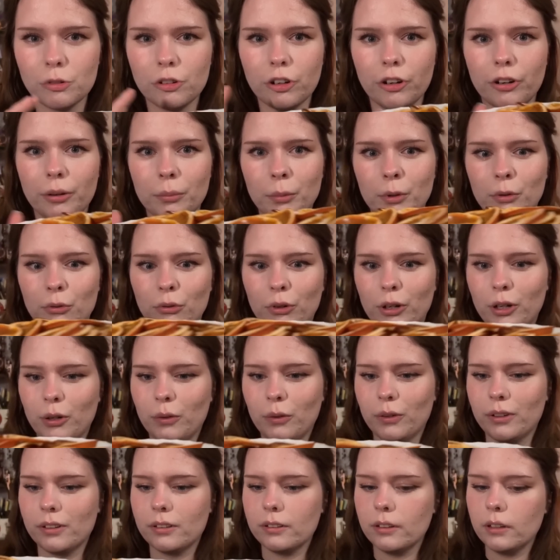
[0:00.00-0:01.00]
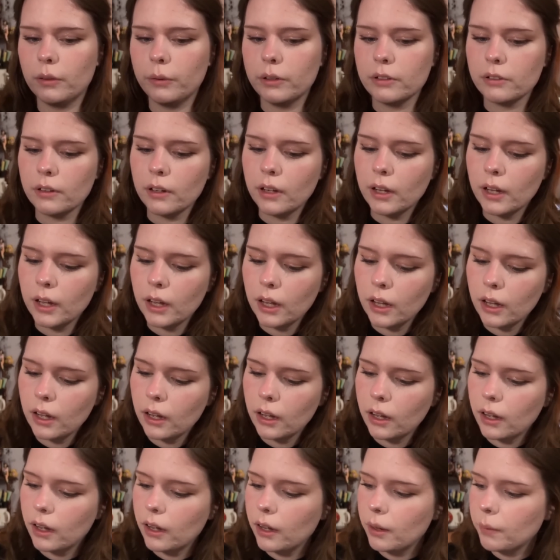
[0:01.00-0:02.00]
Jeremy Fragrance. Anyways,
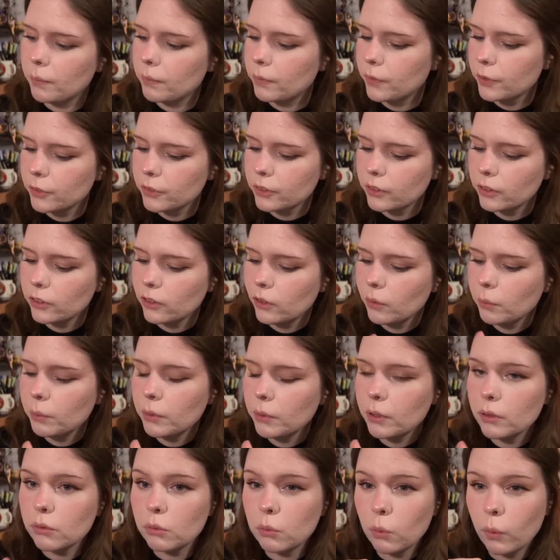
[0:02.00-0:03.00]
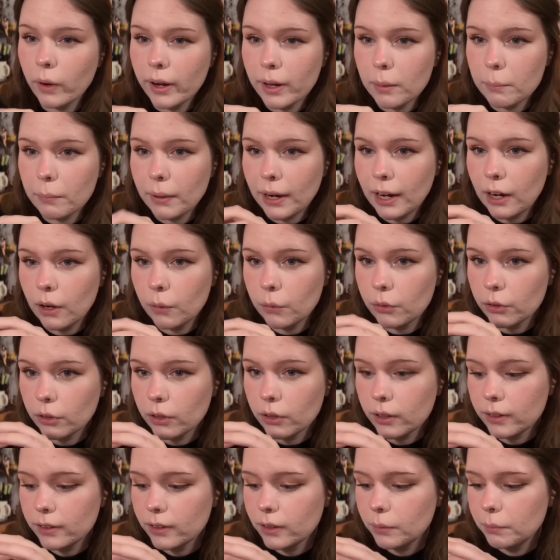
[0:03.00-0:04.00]
there's a little bit of white powder
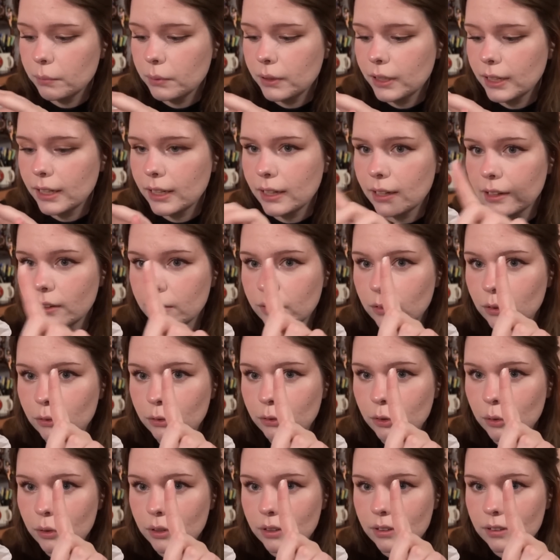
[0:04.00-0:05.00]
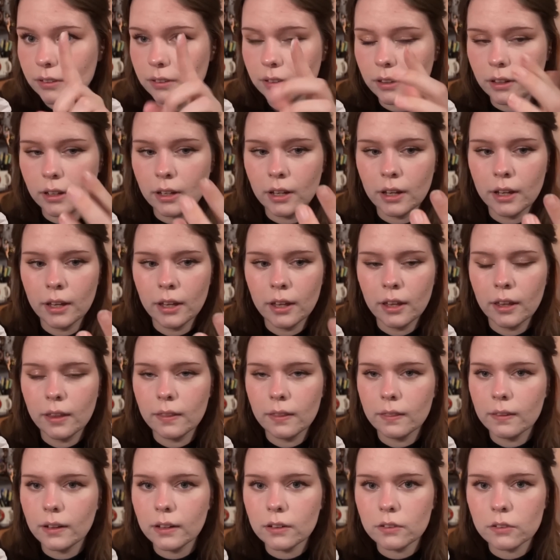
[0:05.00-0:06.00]
on the plate. I don't know if you can see.
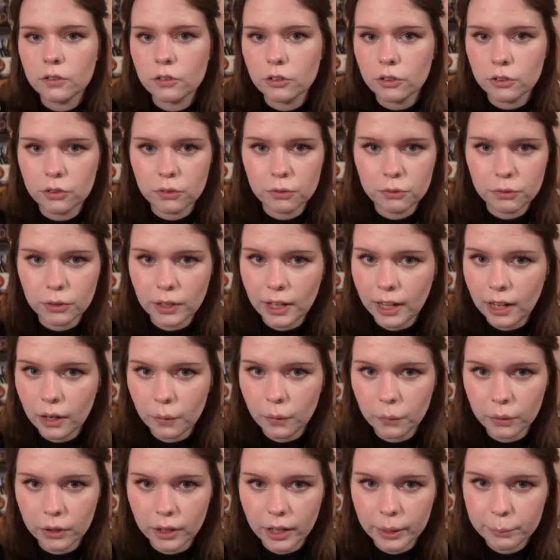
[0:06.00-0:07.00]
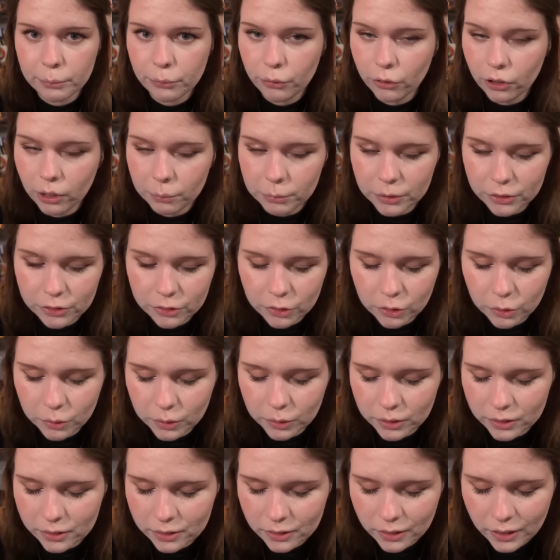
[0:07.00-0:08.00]
That's just flour, I promise you.
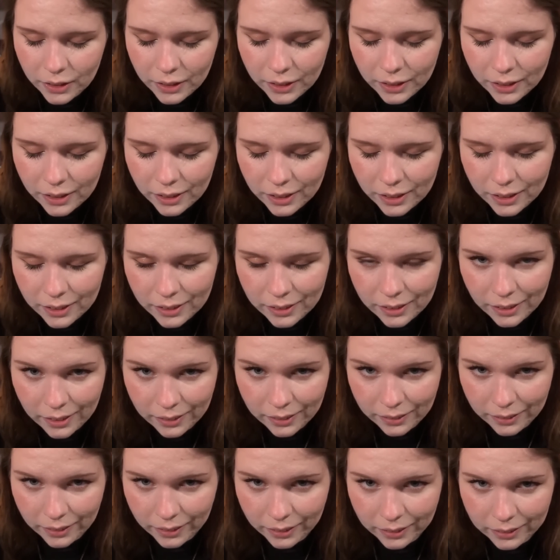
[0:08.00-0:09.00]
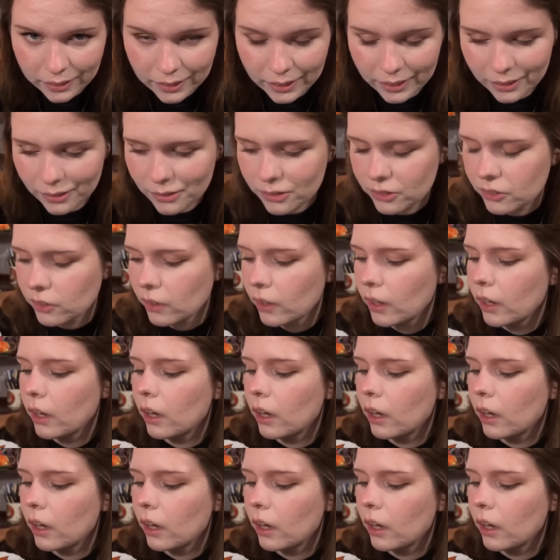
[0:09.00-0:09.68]
It's nothing else.